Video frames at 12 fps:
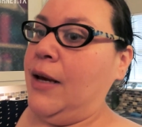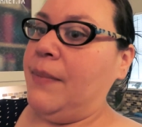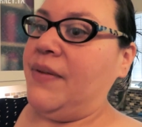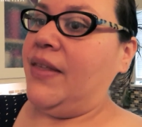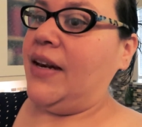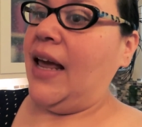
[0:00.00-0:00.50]

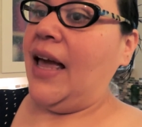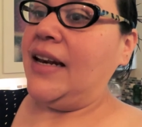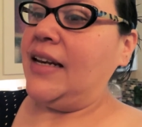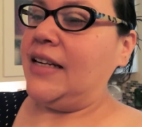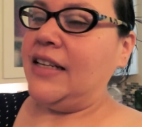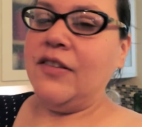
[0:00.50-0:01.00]
But then I had
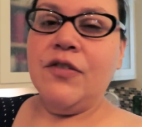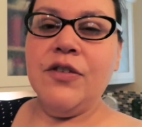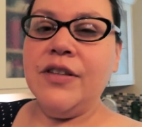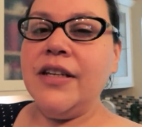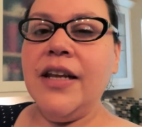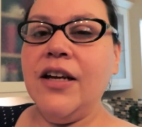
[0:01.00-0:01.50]
to leave for
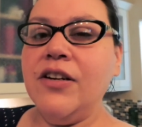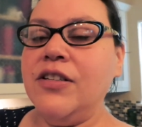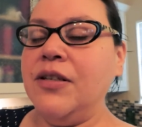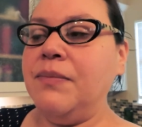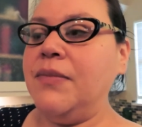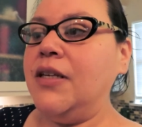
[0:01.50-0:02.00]
the day or
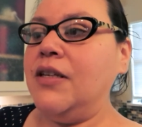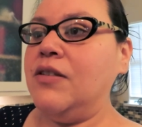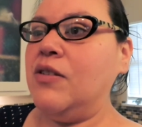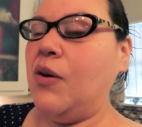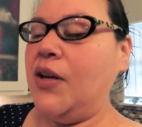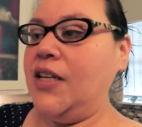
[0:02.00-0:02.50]
something,
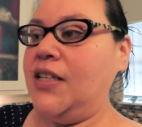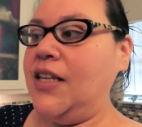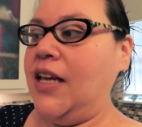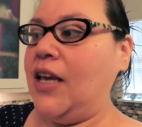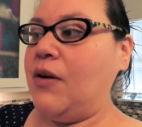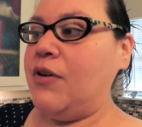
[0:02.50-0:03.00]
so I didn't
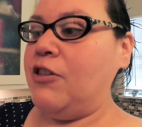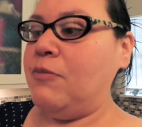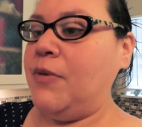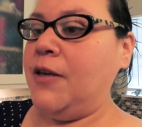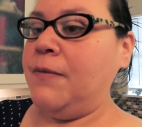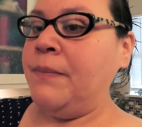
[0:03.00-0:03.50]
take it with
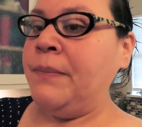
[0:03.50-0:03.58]
me.